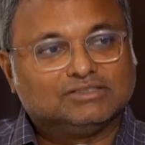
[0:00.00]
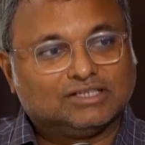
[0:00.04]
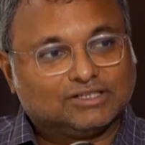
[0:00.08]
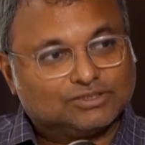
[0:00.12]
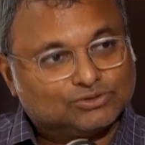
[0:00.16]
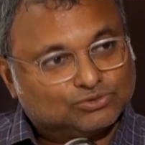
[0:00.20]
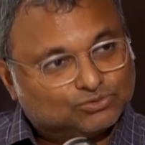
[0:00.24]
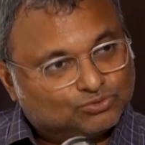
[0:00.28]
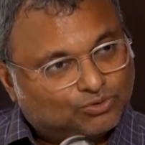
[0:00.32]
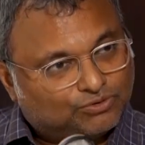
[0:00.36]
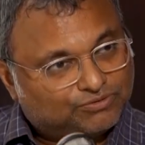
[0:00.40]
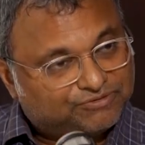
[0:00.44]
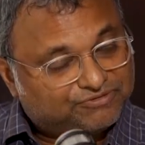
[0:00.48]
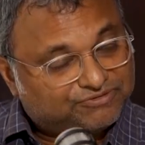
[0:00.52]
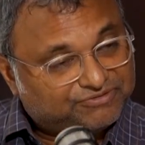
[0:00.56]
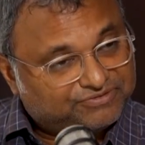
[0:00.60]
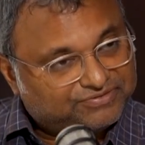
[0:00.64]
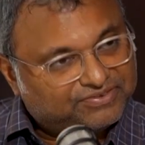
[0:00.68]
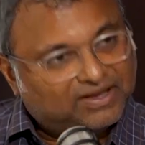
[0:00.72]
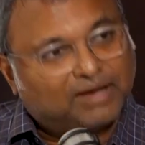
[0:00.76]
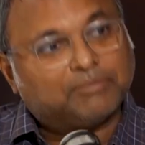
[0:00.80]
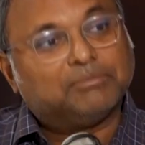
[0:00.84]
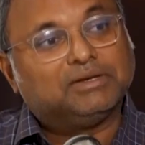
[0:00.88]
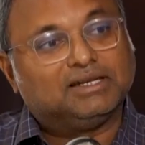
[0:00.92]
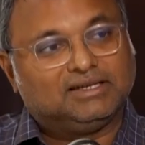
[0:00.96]
there is no
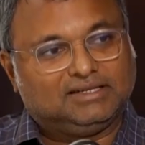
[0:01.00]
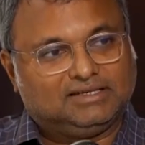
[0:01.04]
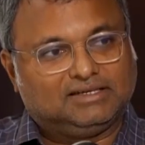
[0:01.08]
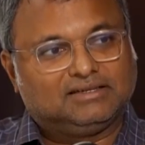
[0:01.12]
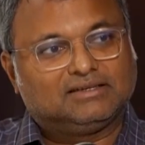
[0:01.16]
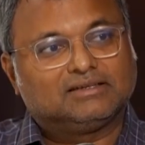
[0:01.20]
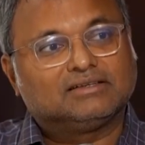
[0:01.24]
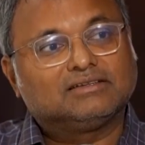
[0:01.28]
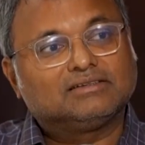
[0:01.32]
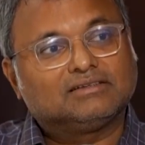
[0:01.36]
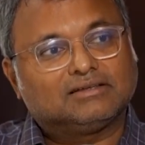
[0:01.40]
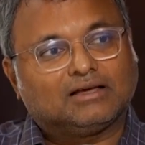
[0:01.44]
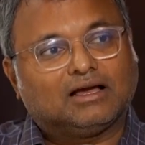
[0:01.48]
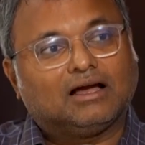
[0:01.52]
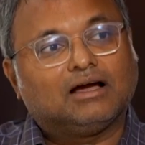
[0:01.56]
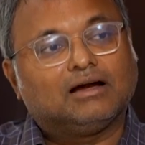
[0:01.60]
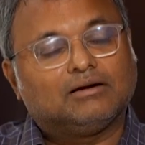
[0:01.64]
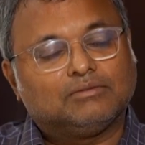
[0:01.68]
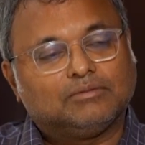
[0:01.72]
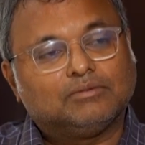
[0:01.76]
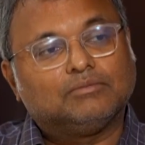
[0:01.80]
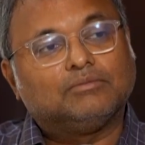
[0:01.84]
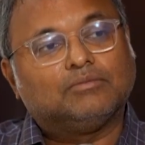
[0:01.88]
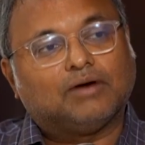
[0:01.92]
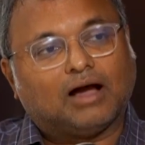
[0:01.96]
family
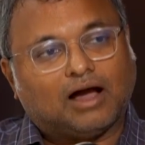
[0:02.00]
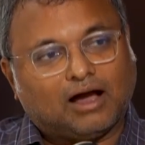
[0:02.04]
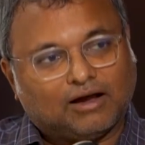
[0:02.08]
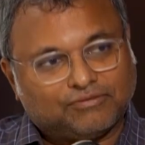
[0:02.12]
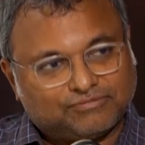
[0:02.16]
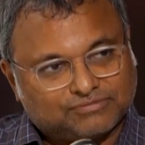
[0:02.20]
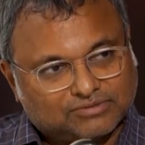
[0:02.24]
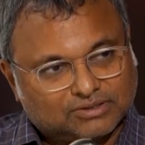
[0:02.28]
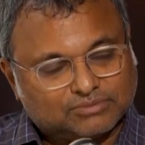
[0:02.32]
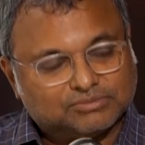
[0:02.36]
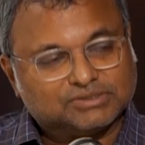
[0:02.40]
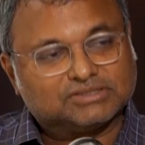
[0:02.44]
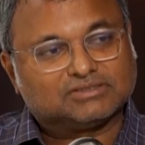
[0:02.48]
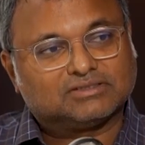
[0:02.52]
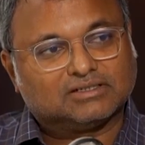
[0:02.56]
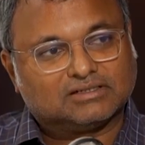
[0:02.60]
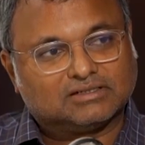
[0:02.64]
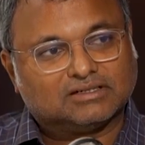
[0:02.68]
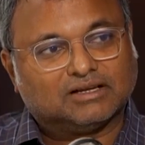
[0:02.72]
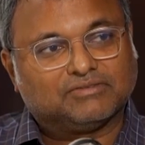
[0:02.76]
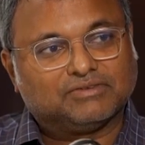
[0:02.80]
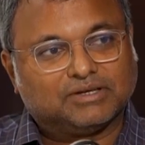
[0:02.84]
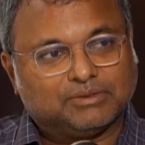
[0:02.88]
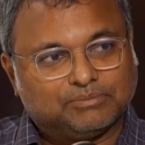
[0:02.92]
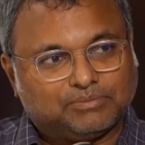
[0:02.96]
after Mr.
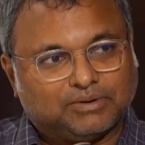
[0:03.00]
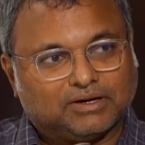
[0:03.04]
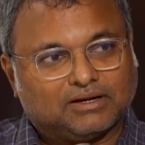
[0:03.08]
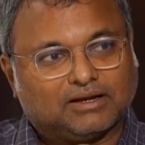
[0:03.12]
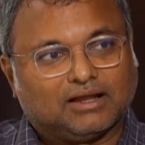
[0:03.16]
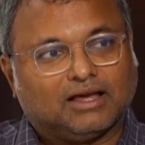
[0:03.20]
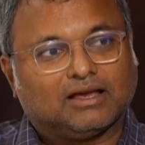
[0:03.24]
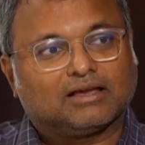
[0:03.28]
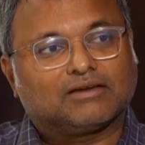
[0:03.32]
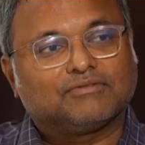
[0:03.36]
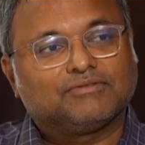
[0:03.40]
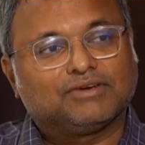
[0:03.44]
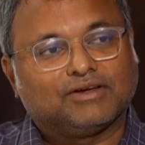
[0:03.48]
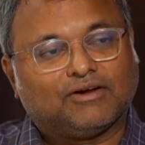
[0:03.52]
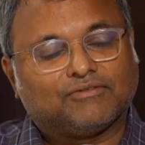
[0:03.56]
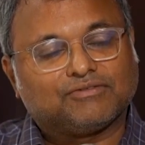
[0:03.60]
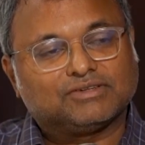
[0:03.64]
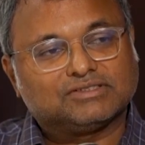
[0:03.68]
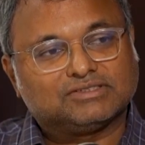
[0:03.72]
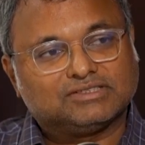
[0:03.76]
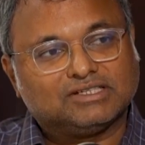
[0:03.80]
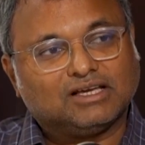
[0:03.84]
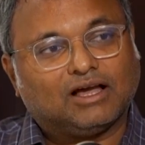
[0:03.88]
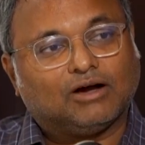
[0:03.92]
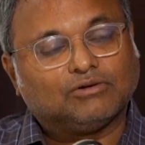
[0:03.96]
Naveen Patnaik. We have
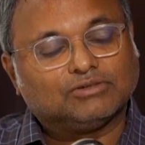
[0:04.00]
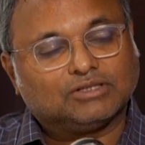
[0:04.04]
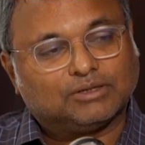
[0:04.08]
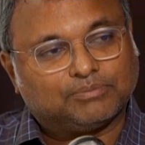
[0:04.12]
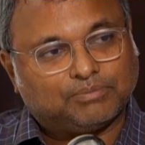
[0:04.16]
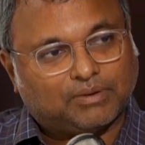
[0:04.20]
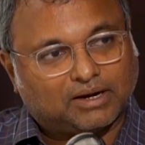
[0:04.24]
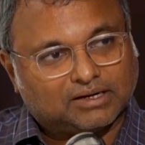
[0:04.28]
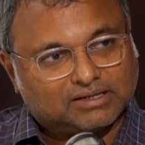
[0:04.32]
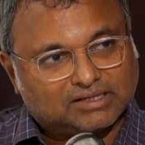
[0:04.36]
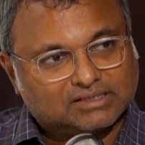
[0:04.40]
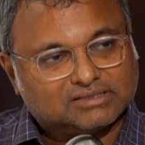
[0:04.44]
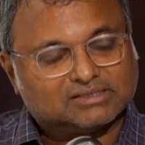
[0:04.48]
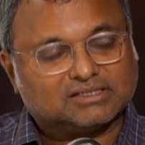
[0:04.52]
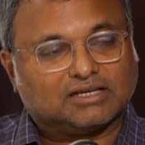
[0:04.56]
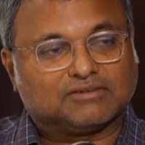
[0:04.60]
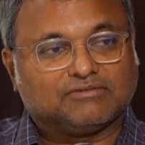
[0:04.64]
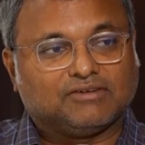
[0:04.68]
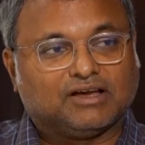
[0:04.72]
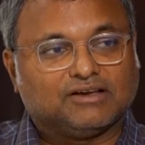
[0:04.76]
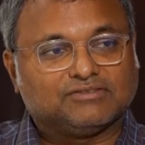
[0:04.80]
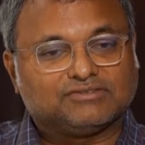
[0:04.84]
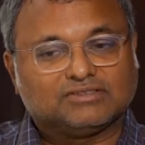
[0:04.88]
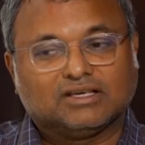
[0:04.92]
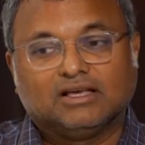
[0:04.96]
to see how that party
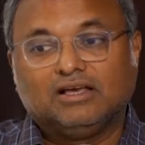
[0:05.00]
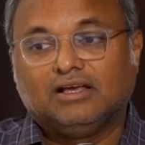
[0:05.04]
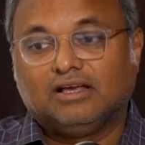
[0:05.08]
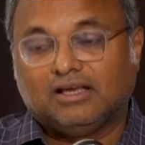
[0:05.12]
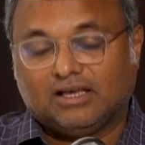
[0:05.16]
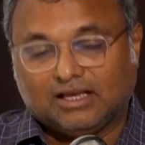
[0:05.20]
survives.